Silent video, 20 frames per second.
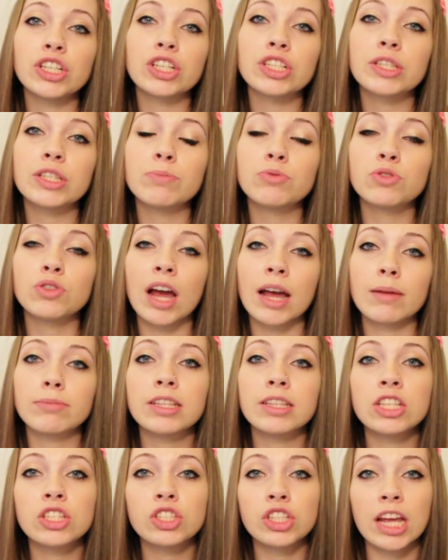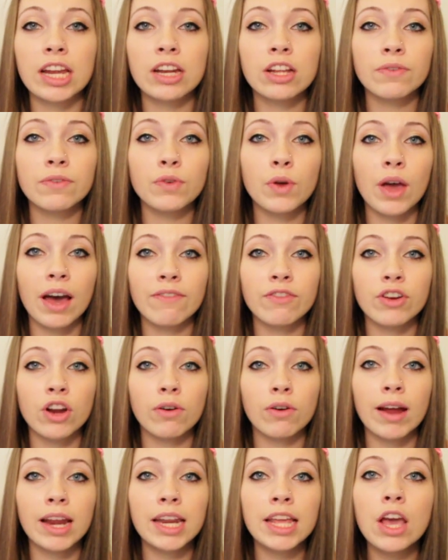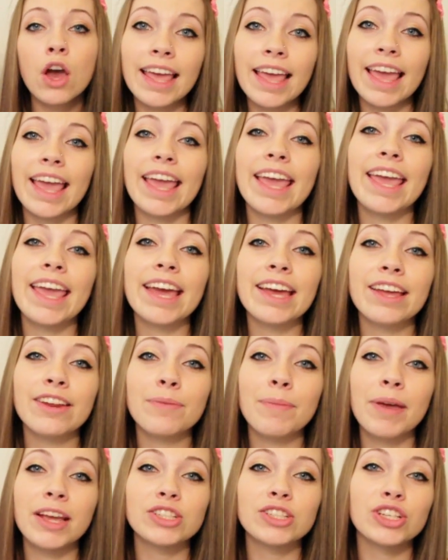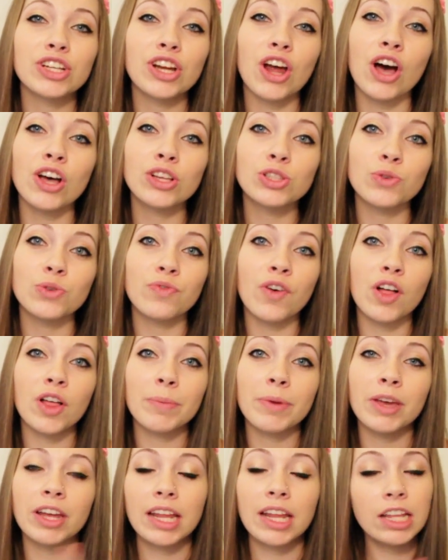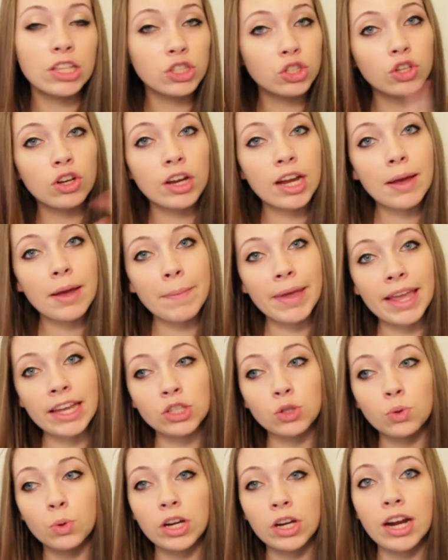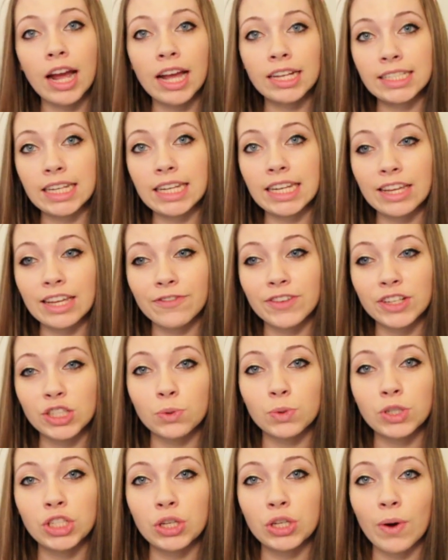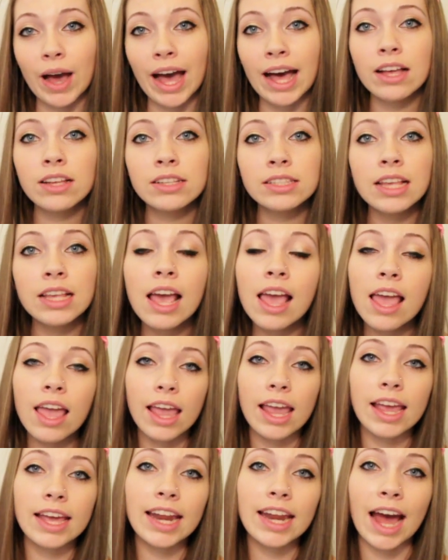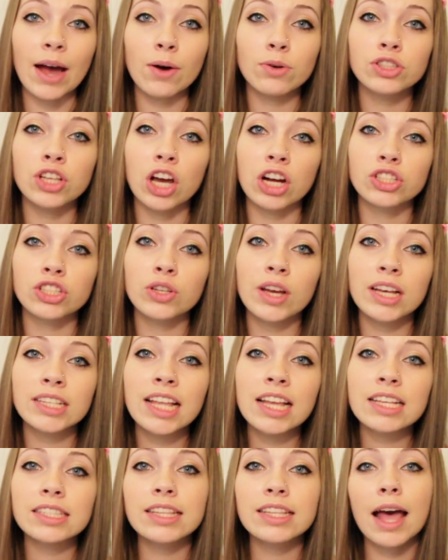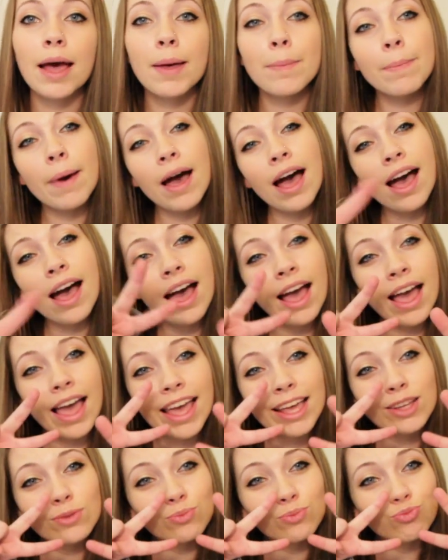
sure to subscribe to this channel if you haven't already, and make sure to also follow me on Instagram and Twitter at DNA Official with 2 L's, and I will talk to you guys next time. Bye!